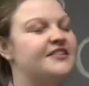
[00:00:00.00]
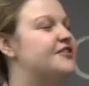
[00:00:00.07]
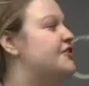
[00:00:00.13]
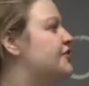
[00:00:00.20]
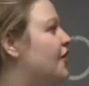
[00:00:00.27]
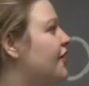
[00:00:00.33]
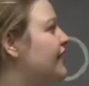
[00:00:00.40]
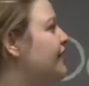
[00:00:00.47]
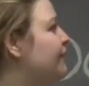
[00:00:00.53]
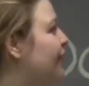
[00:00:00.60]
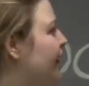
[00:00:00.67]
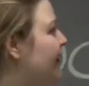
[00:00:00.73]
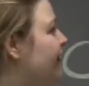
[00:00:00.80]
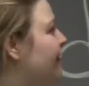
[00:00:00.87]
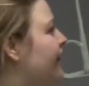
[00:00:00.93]
starting
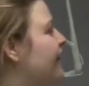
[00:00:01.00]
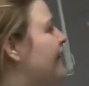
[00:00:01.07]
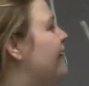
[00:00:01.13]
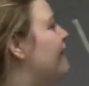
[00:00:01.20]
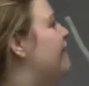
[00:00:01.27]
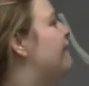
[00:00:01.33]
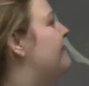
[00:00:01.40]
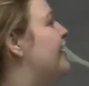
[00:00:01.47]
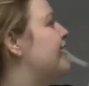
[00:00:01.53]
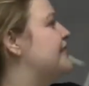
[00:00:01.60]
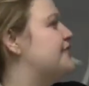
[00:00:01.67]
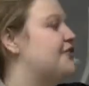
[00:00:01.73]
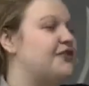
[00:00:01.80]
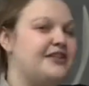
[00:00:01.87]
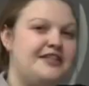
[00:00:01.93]
with
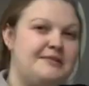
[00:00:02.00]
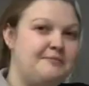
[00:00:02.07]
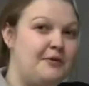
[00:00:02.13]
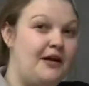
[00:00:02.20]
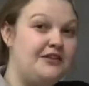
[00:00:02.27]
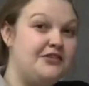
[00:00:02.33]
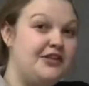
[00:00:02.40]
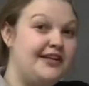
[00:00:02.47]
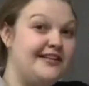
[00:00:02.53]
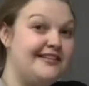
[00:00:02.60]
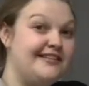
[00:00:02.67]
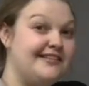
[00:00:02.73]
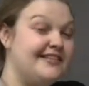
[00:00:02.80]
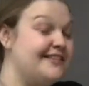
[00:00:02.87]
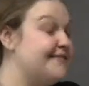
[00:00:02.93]
facial
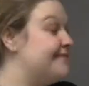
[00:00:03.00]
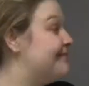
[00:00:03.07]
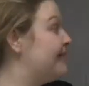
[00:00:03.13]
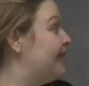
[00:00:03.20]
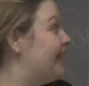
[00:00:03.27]
expressions.